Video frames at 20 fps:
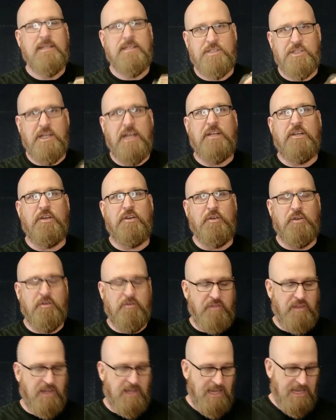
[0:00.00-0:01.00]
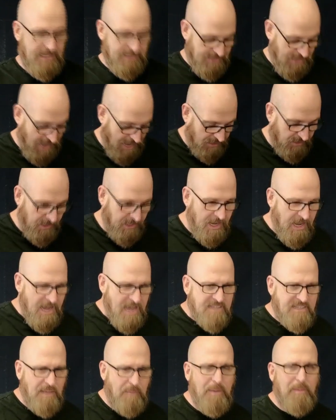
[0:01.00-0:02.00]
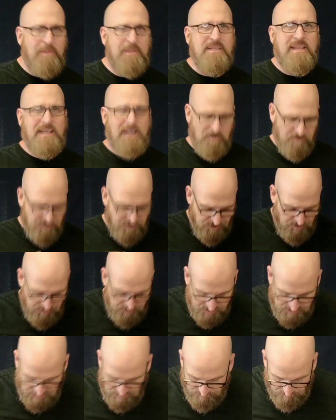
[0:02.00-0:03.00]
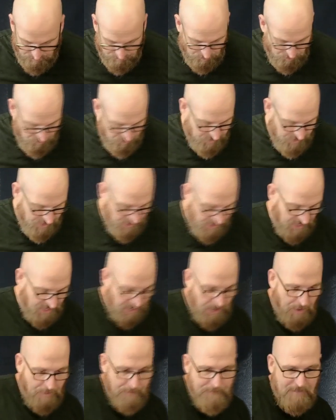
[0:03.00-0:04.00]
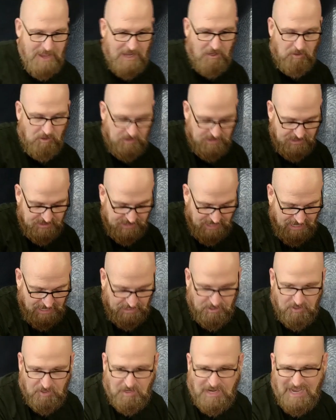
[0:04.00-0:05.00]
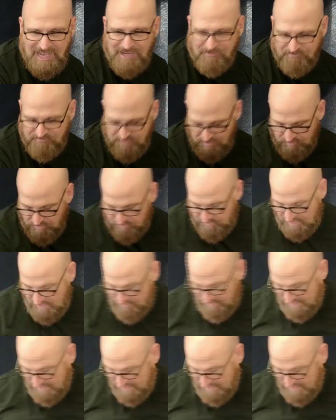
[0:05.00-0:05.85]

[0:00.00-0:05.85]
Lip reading: Shake your groove thing. Exactly. Some people say don't use vermouth in a metal container. I have never found